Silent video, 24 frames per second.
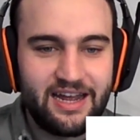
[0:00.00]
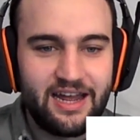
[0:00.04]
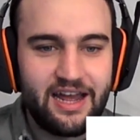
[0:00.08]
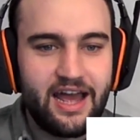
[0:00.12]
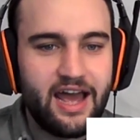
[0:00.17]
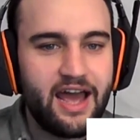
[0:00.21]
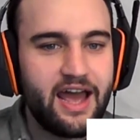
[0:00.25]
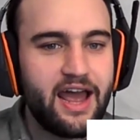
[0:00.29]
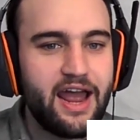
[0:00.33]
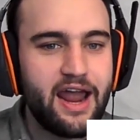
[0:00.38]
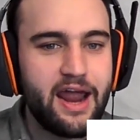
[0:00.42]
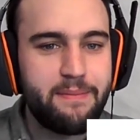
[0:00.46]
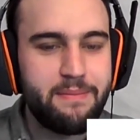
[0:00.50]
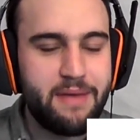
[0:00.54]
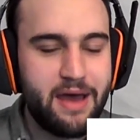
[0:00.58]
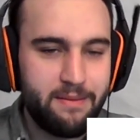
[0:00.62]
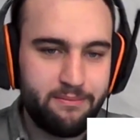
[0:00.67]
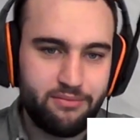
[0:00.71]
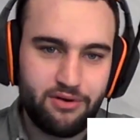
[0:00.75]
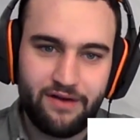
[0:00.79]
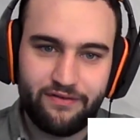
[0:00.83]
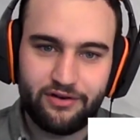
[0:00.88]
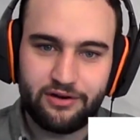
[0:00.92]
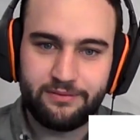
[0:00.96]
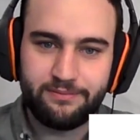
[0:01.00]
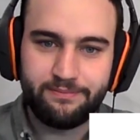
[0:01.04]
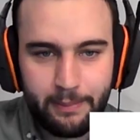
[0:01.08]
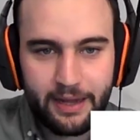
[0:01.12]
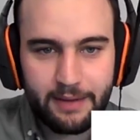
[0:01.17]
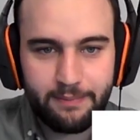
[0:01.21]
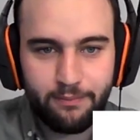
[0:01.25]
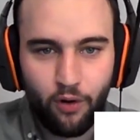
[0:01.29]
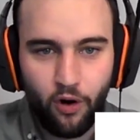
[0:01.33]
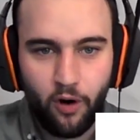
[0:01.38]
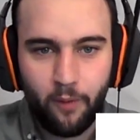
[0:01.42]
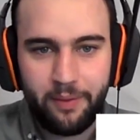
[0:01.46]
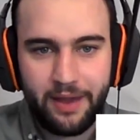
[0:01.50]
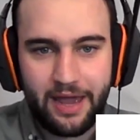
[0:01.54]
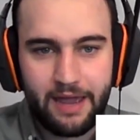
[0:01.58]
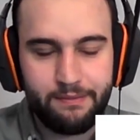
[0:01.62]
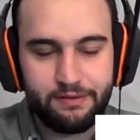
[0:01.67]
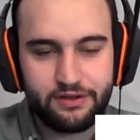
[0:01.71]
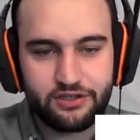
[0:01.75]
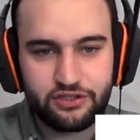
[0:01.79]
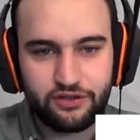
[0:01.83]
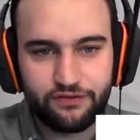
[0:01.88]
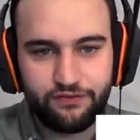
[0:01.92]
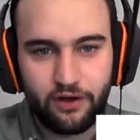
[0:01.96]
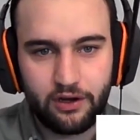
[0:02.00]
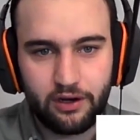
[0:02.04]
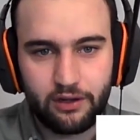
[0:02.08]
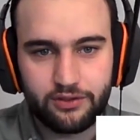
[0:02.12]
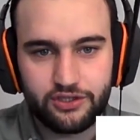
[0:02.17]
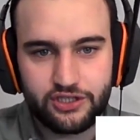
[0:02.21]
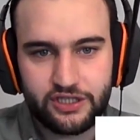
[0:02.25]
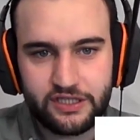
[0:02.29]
Amen, brother. Make more babies to follow